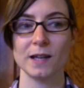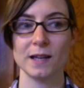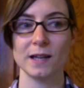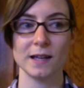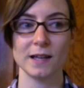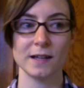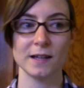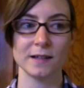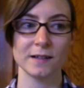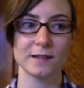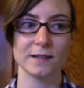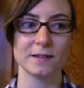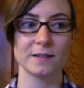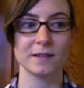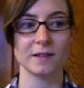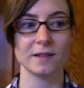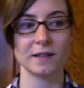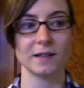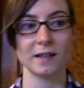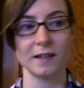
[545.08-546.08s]
is
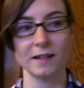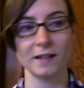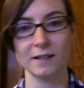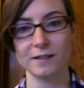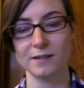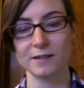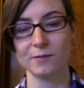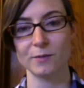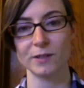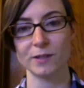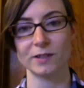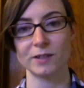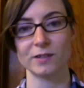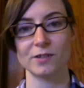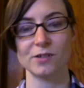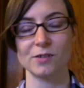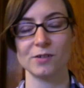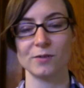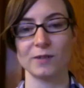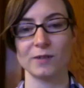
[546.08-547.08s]
akin to what they're
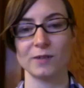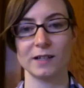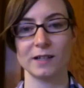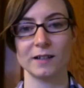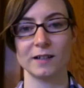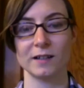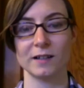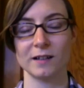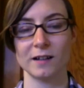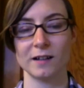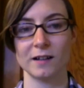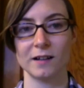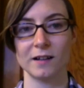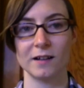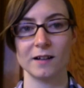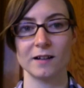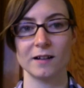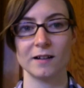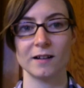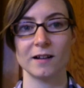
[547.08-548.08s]
doing
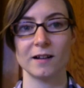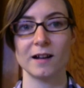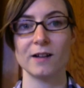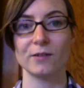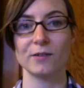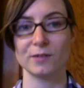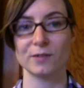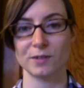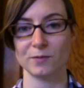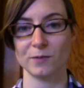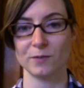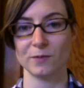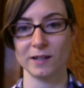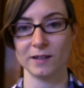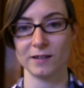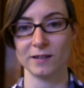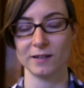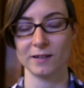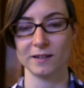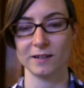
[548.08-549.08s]

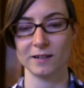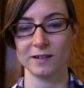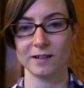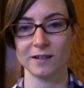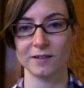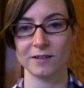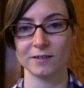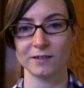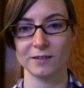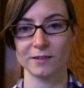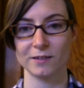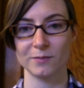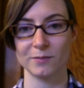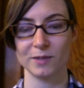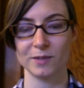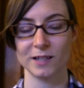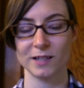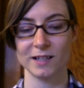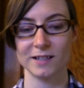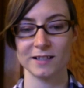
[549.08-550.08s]
elsewhere on other
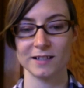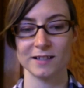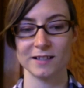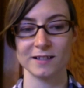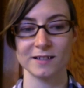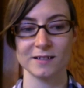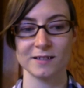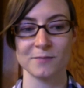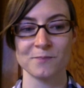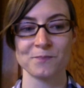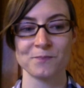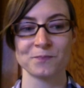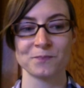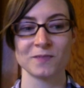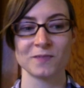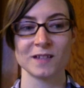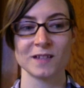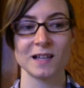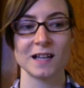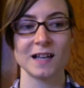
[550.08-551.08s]
places.
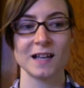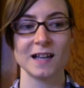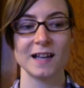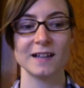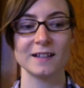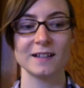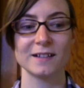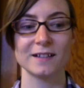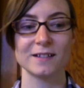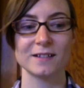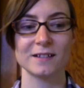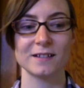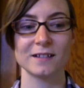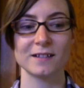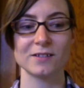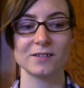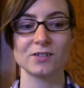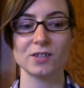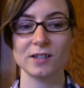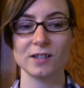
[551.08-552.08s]
And it's
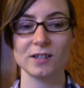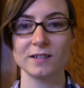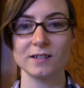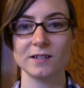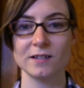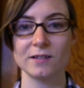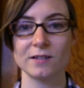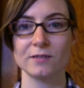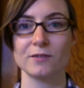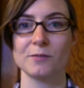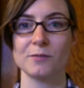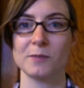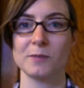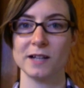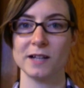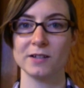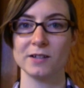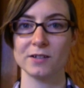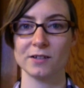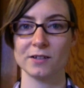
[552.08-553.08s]
just another
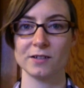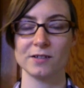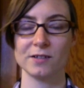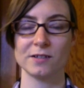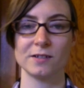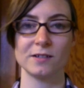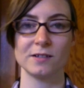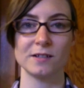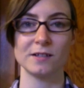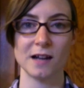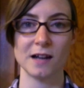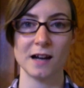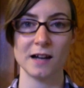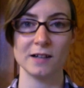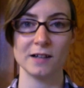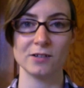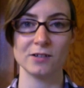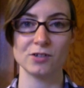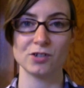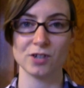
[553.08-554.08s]
reminder to
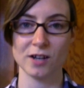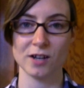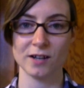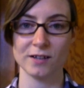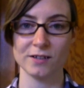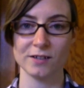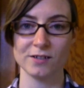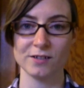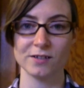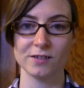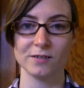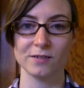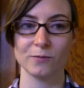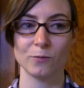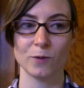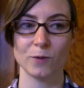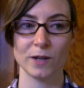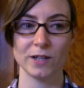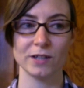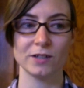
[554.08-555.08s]
not judge
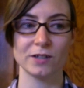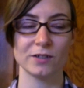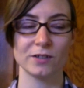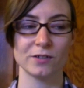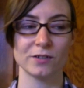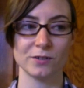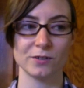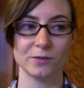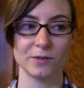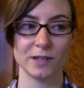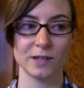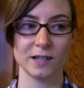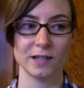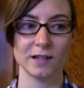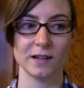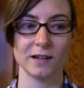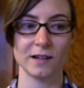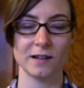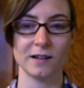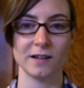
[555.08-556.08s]
what you're doing
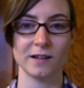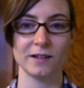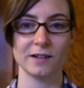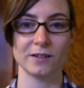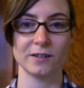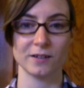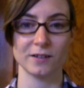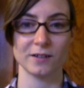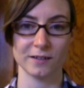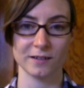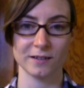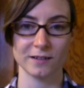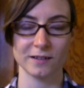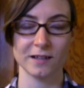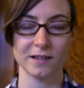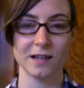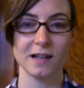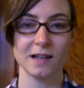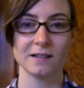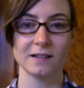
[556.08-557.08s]
on Earth.
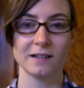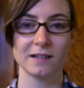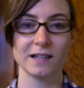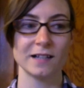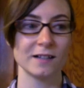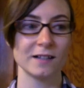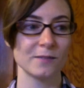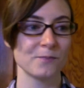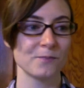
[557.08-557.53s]
Like,